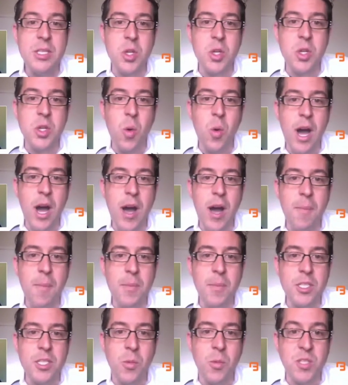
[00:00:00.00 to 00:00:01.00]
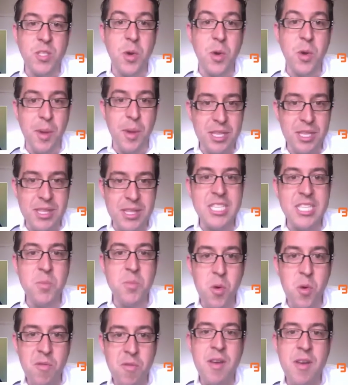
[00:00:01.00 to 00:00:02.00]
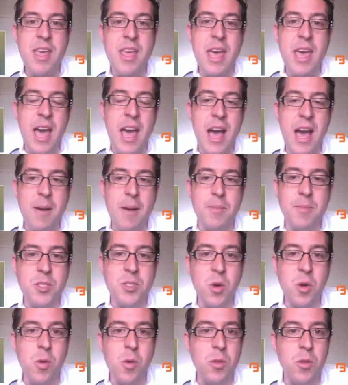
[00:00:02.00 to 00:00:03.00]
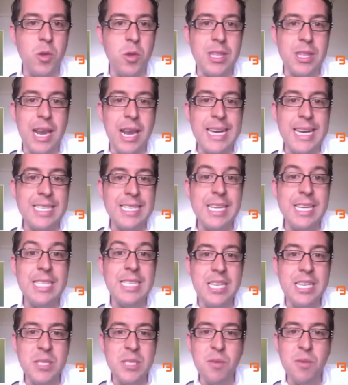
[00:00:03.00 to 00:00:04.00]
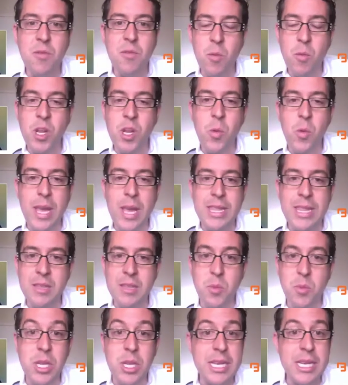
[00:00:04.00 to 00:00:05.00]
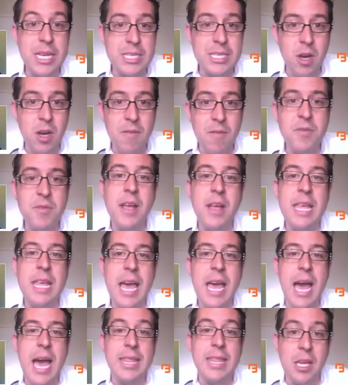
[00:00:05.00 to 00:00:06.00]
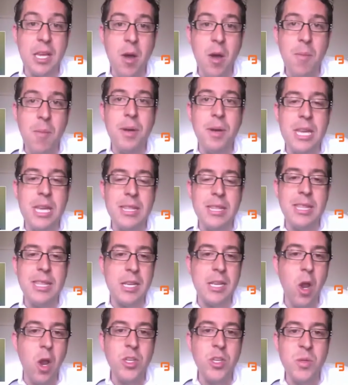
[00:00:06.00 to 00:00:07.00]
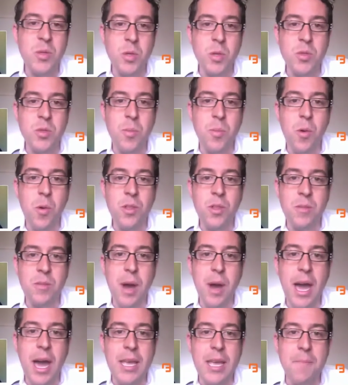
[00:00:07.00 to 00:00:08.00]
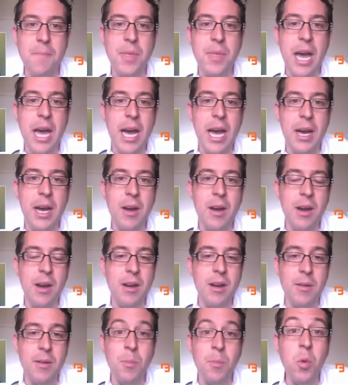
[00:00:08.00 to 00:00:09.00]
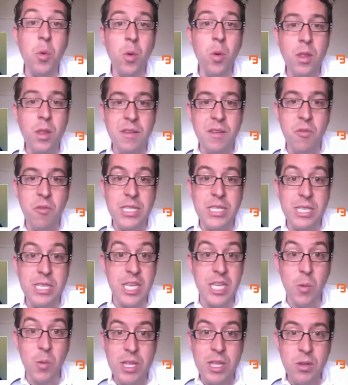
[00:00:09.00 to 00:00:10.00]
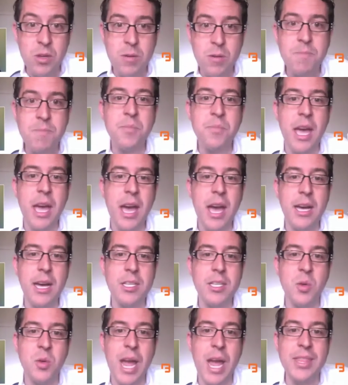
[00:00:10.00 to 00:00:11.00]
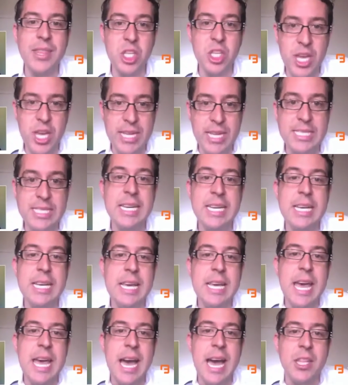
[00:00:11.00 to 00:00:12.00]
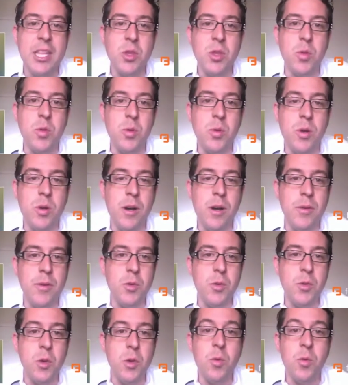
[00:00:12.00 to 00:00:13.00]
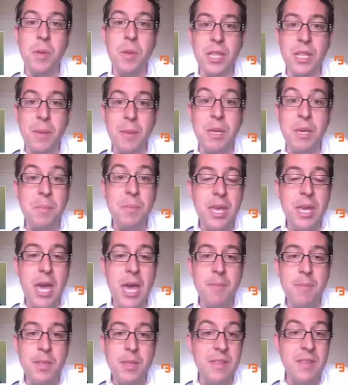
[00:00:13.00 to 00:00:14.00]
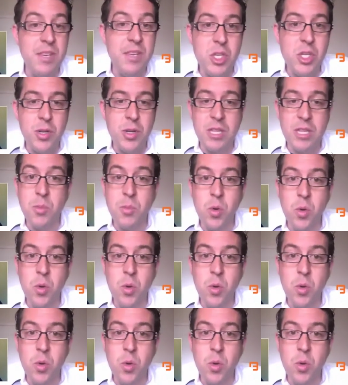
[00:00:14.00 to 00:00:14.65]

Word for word: So, um, so we experimented this move. Um, so during the last six years before we created BonitaSoft, at uh, the company, the technology was supported by uh, Bull, the French integrator. Uh, so we had the chance uh, to, uh, you know, to build a BPM division at